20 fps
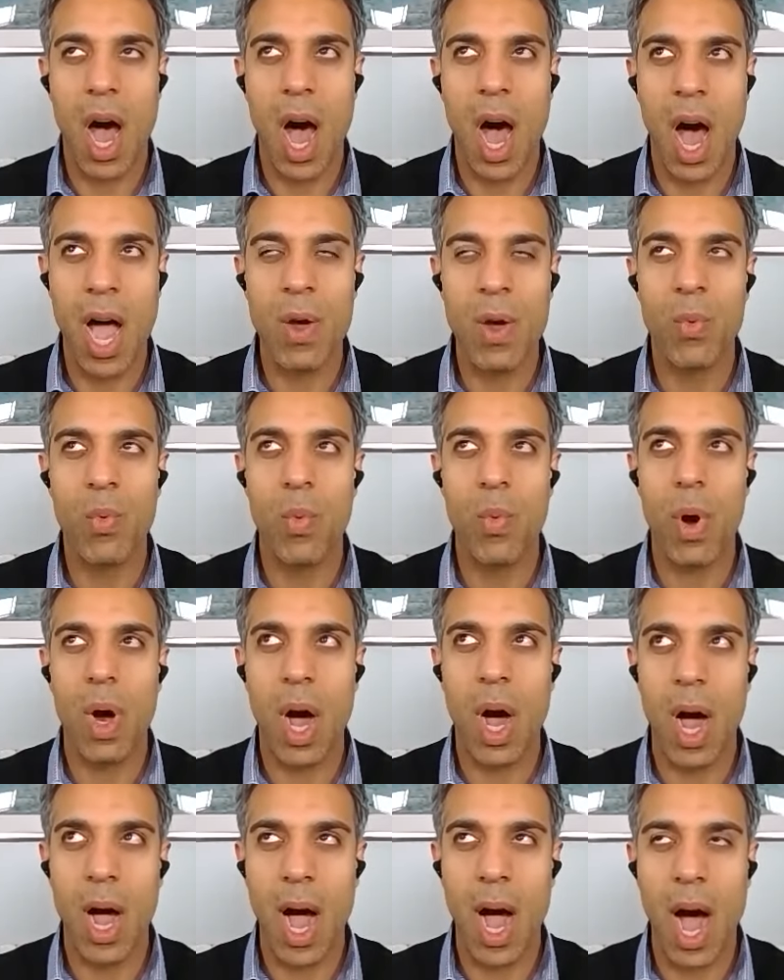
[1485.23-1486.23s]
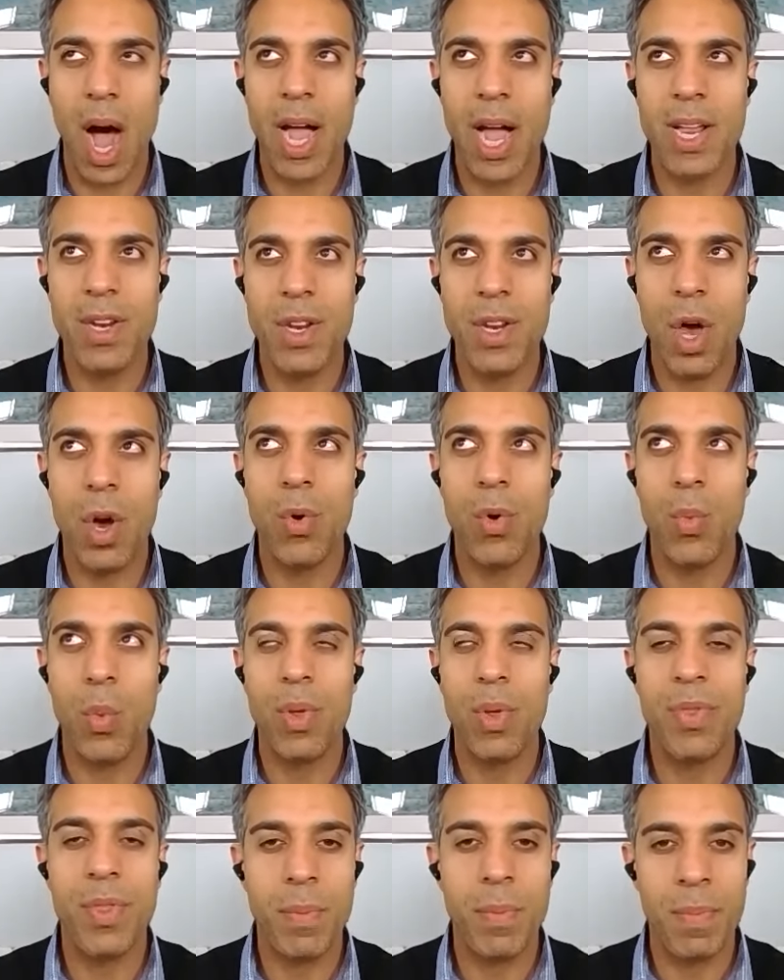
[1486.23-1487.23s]
I know
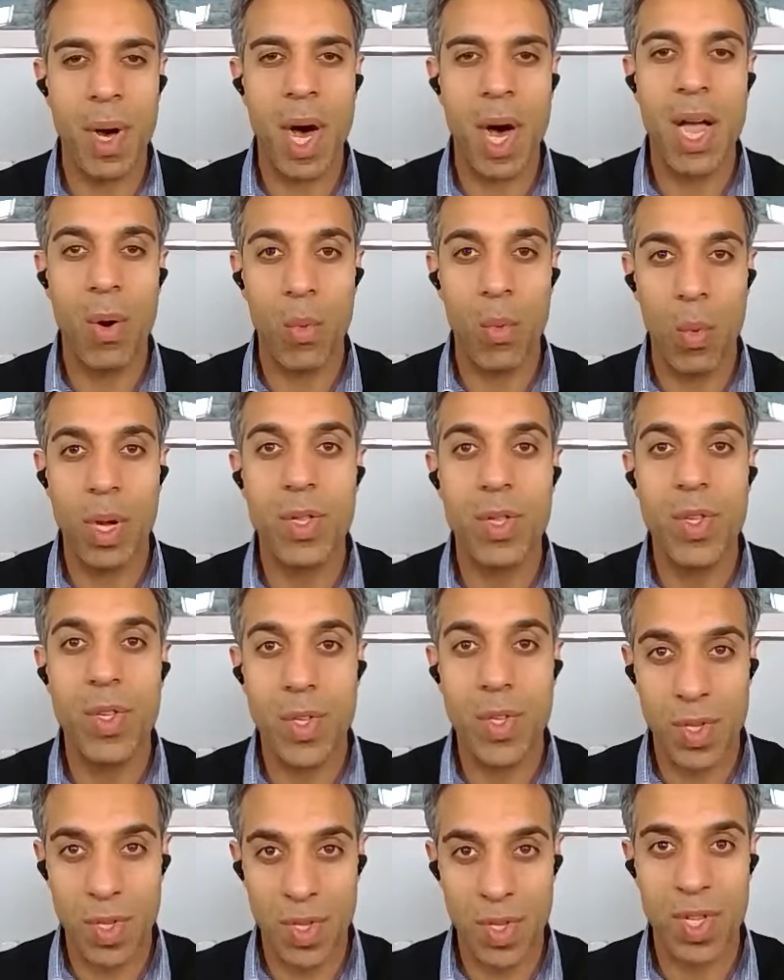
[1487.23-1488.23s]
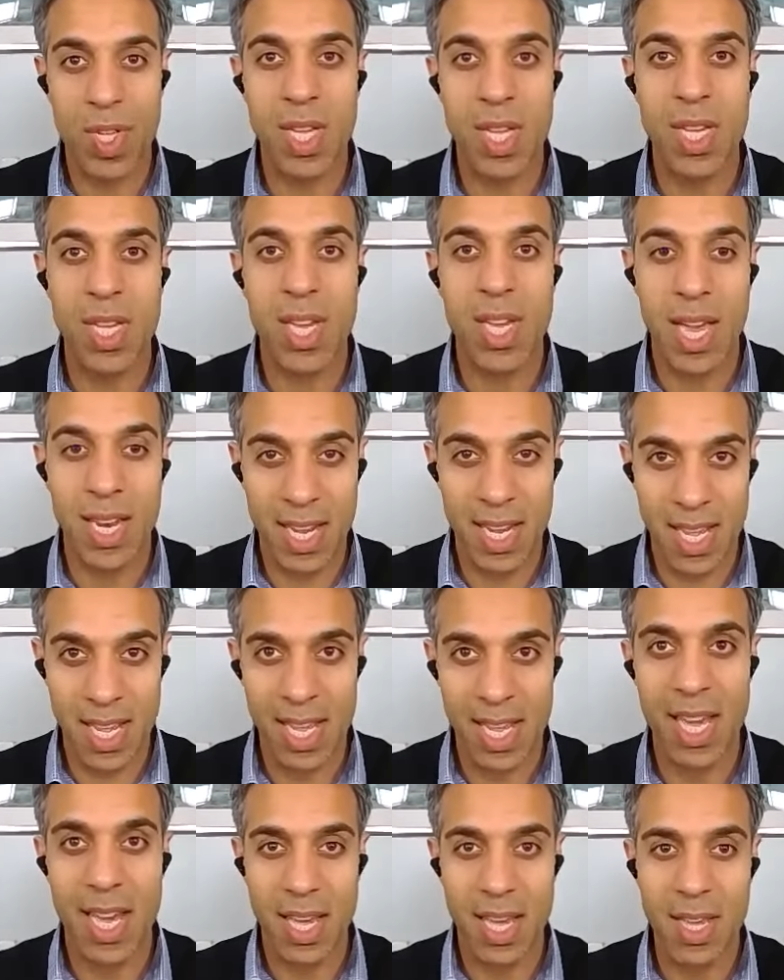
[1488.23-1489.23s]
what the buyer wants to see and
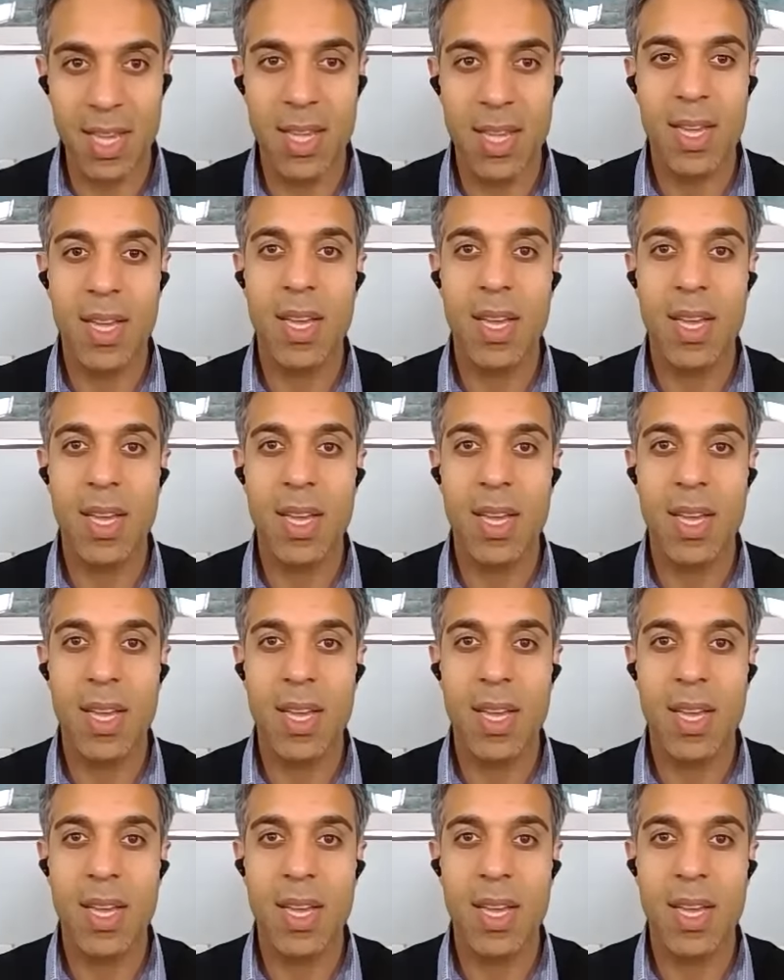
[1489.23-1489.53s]
hear,